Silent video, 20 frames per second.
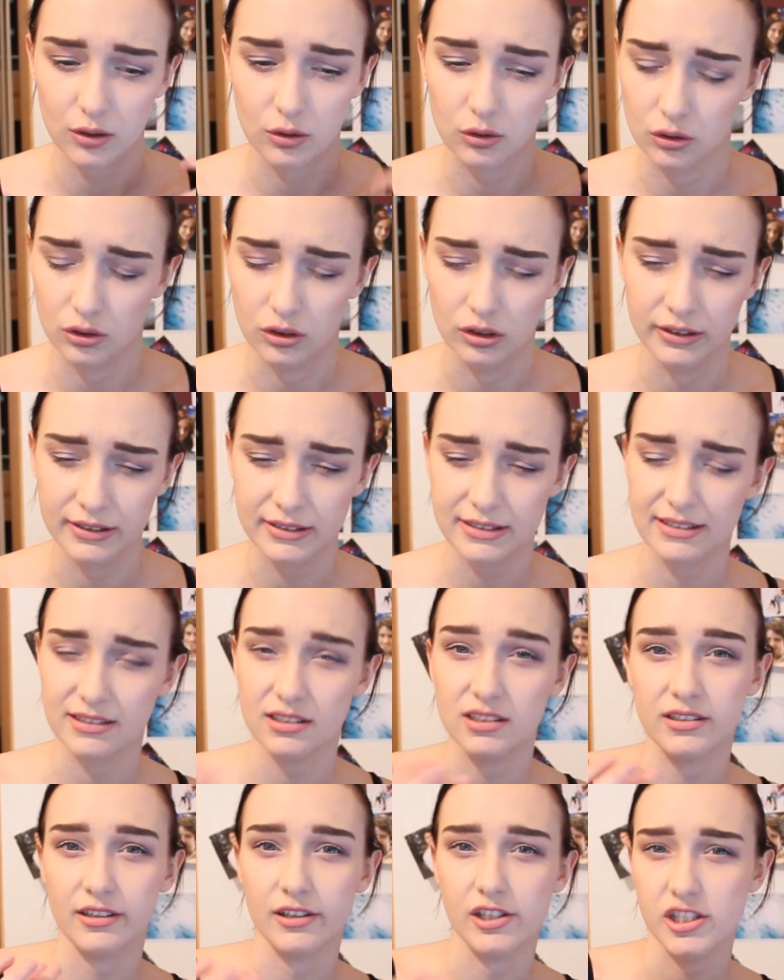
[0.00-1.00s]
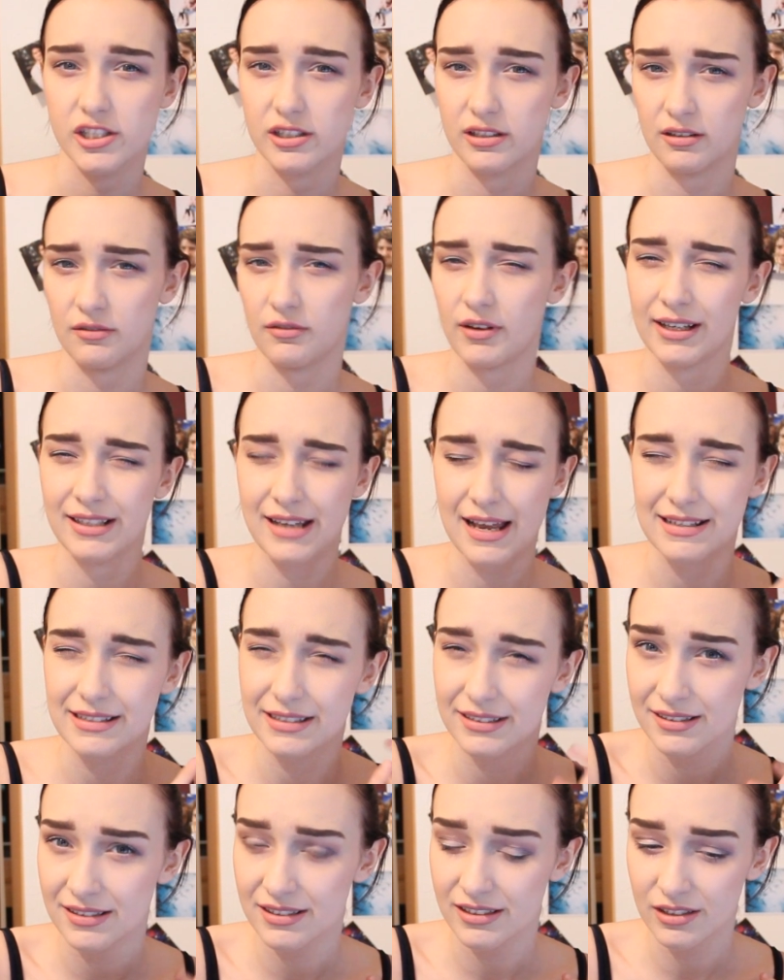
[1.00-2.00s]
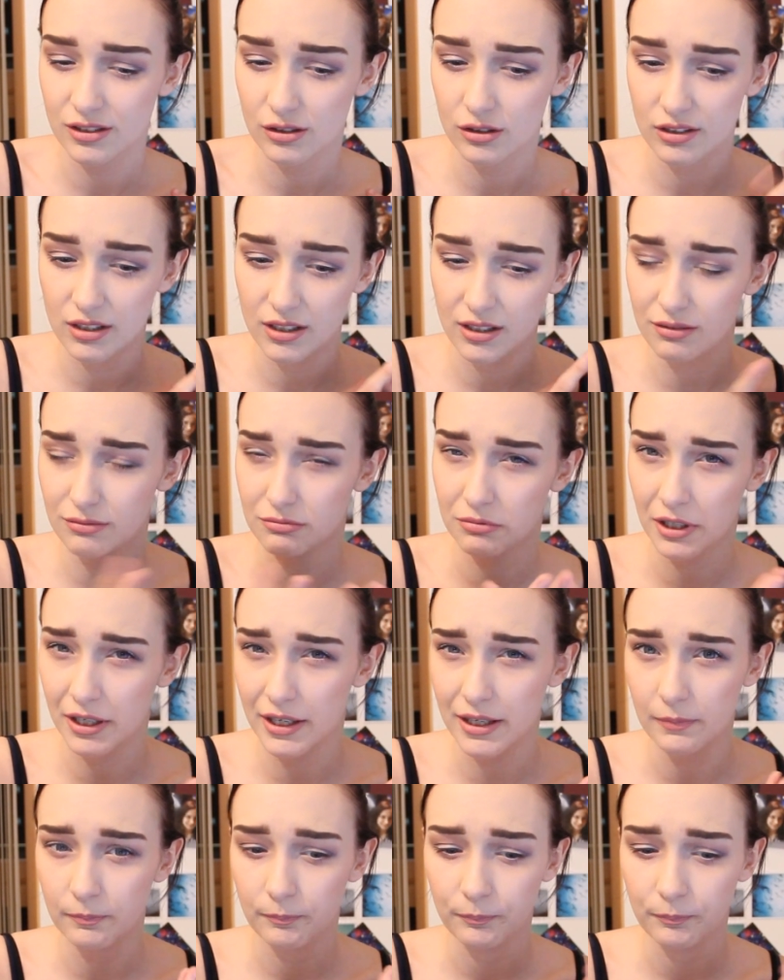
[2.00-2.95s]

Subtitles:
or dissociative identity disorder, right?